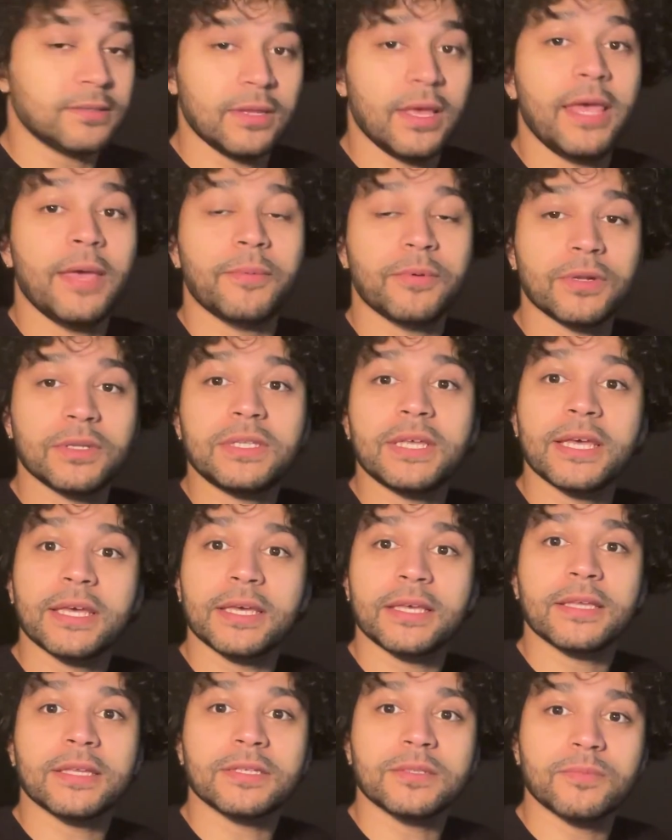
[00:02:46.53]
able to take
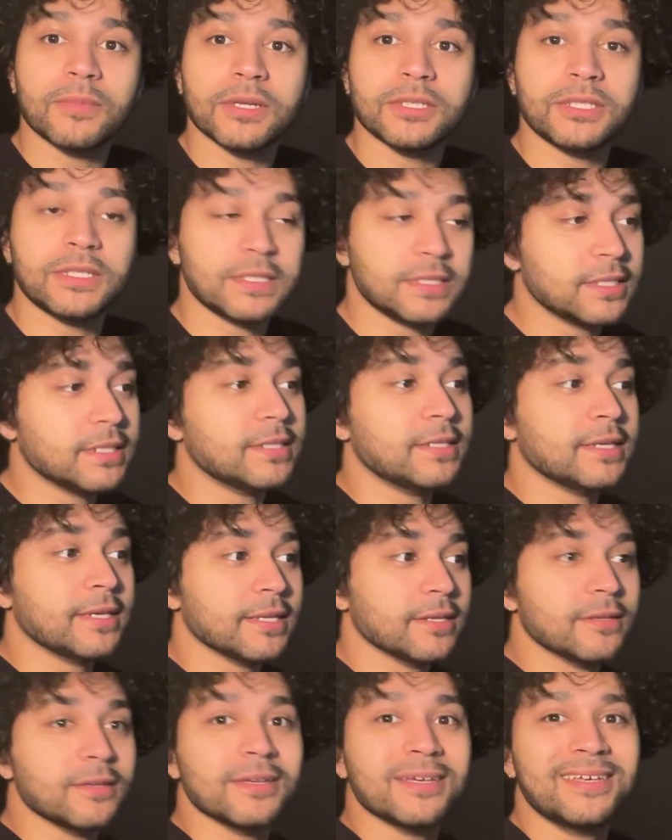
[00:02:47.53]
as much as it did.